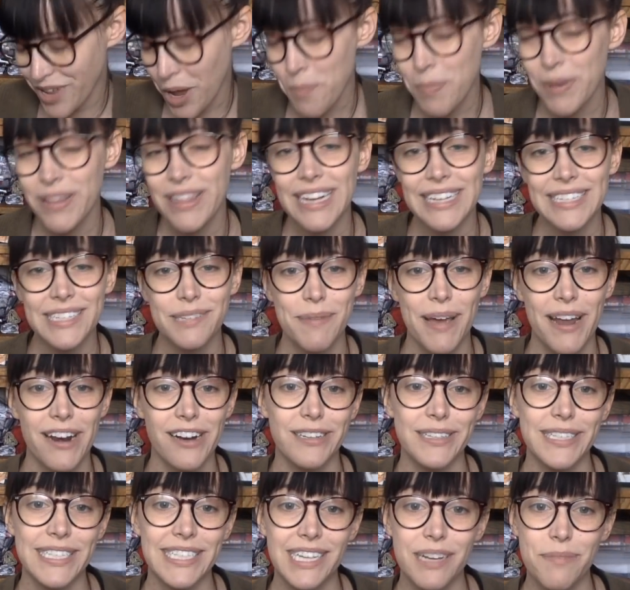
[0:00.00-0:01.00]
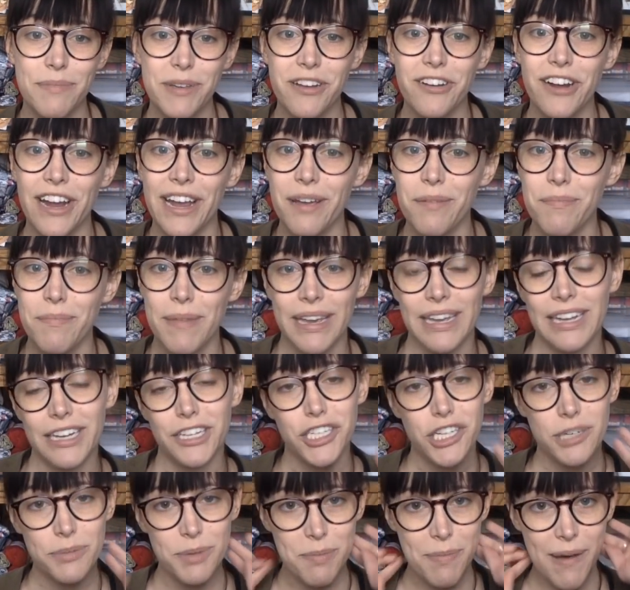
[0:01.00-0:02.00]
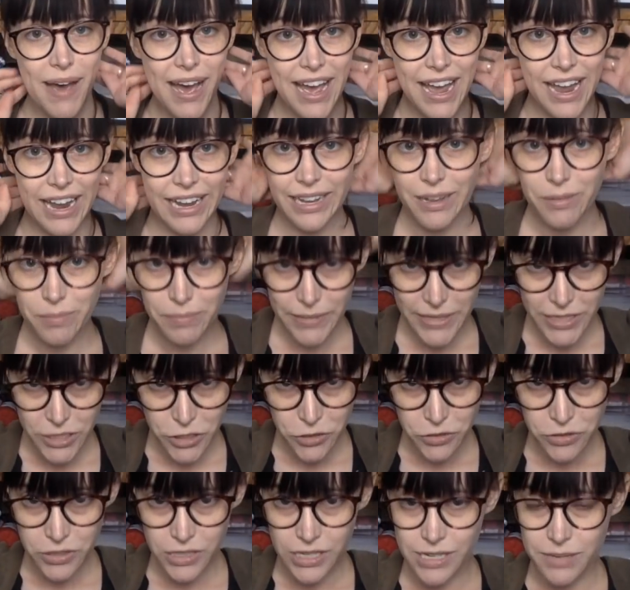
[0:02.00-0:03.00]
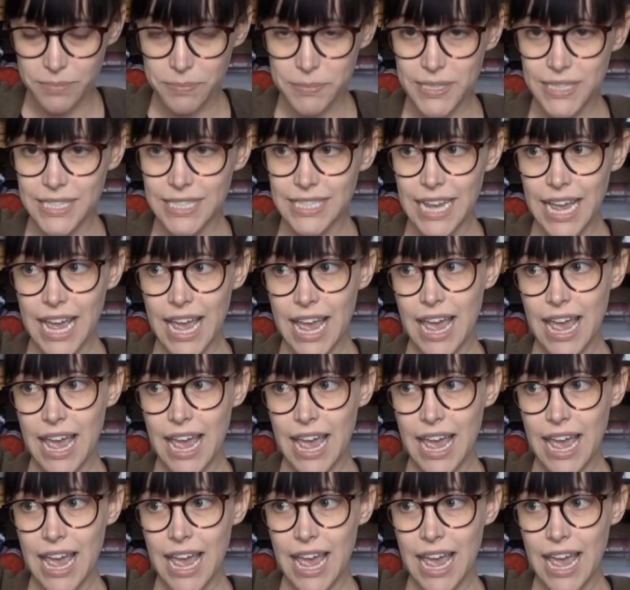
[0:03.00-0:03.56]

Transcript: that doesn't matter. It's going to be great making derby pie and mint juleps,